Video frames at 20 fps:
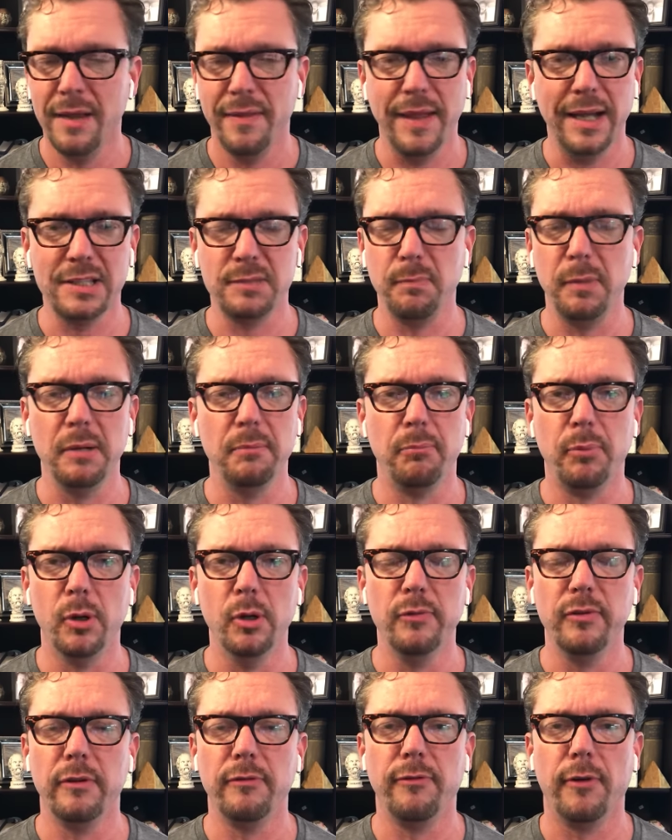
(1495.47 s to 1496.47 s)
That's been
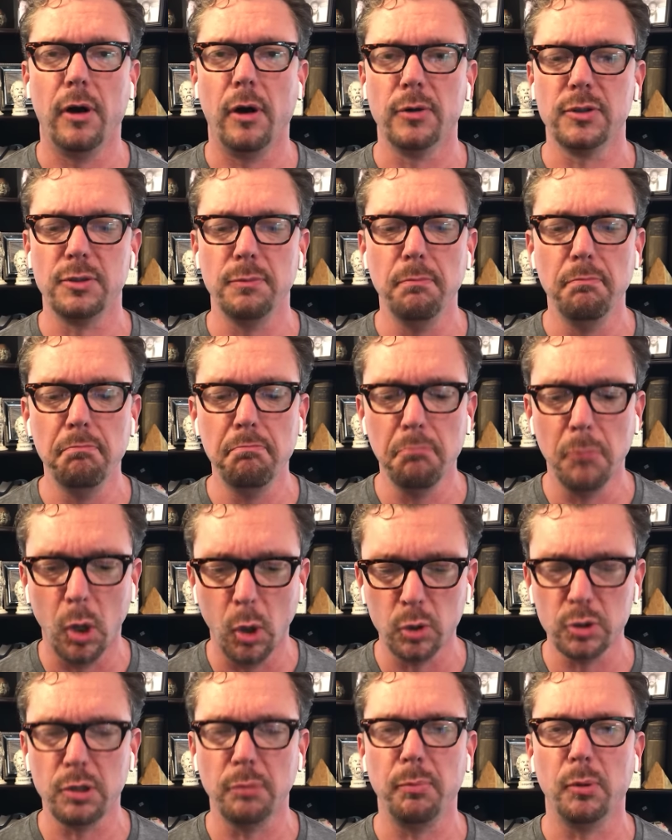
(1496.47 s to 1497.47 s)
proven false
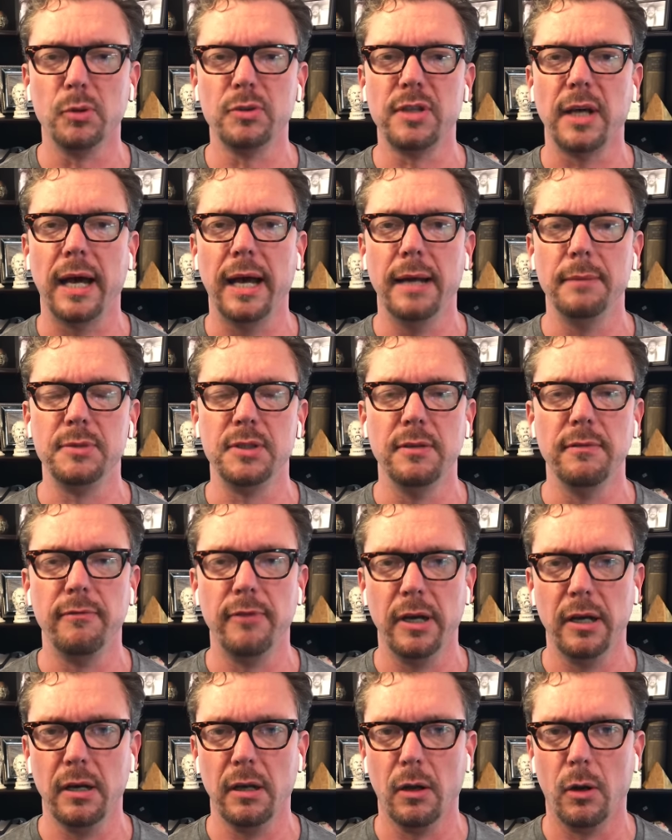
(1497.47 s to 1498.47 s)
multiple times in
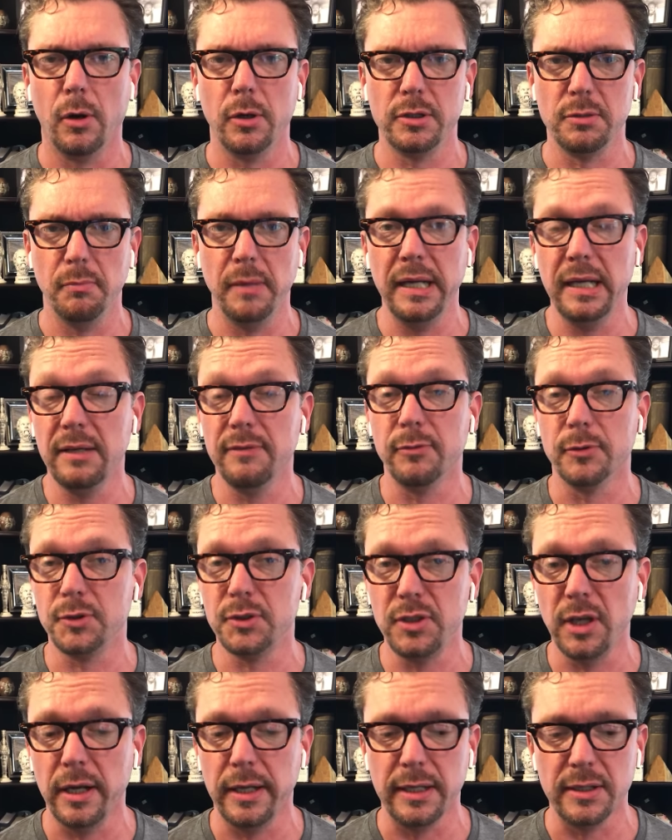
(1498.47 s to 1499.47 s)
very large, meaningful
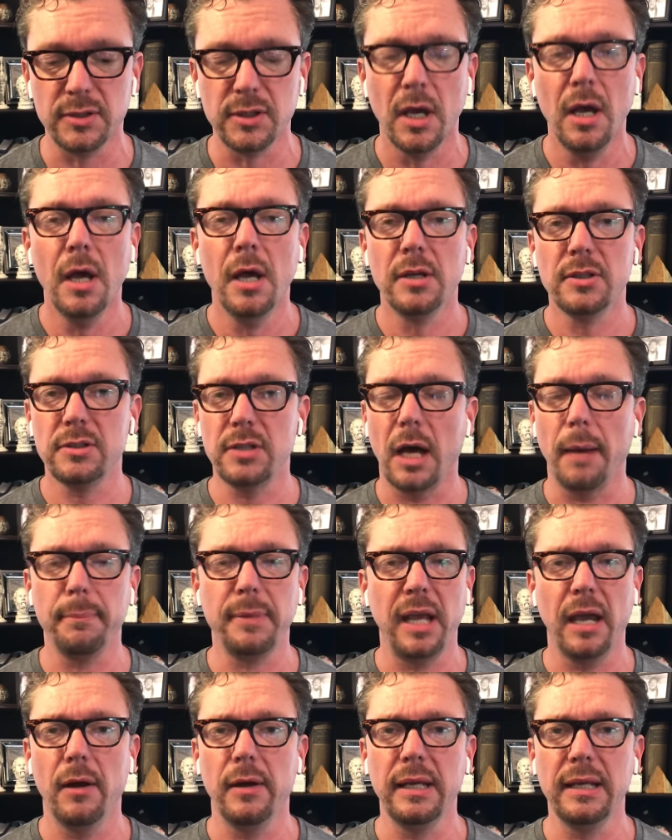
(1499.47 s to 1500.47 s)
studies. Stop
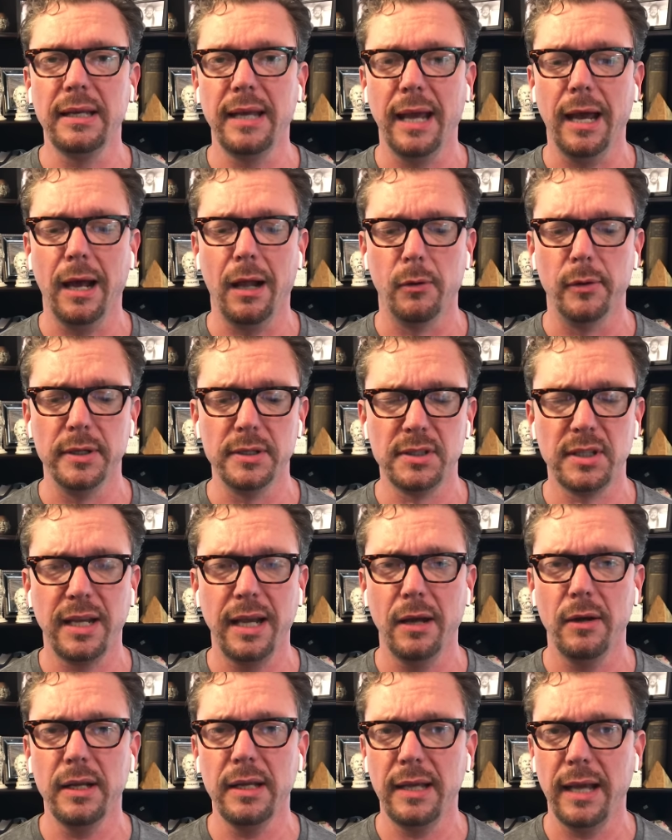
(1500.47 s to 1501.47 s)
counting calories.
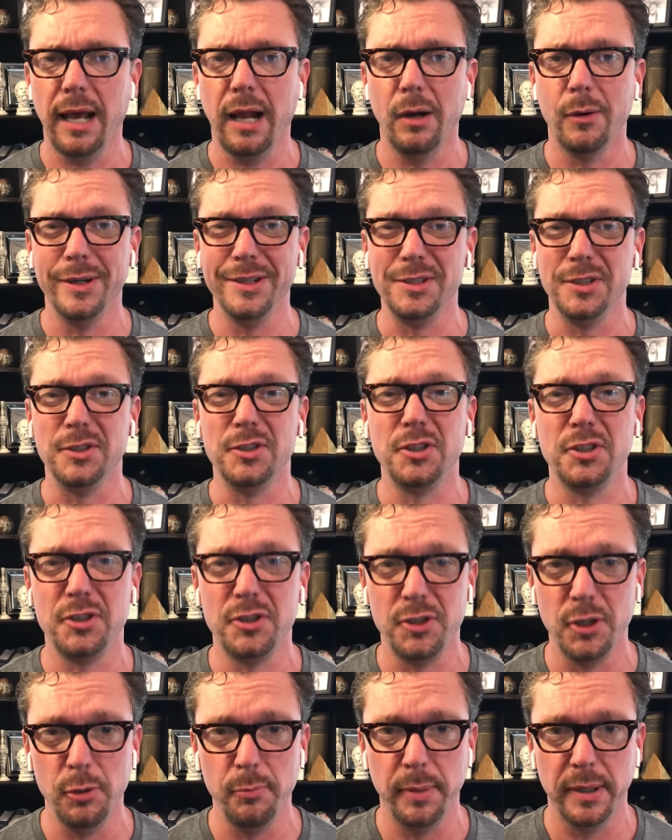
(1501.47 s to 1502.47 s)
Counting calories is
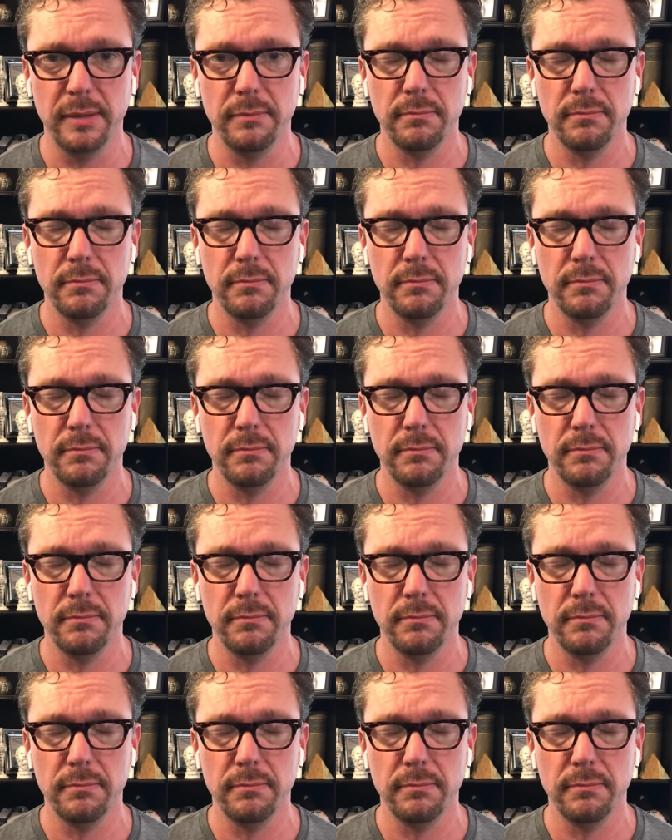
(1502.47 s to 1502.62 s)
stupid.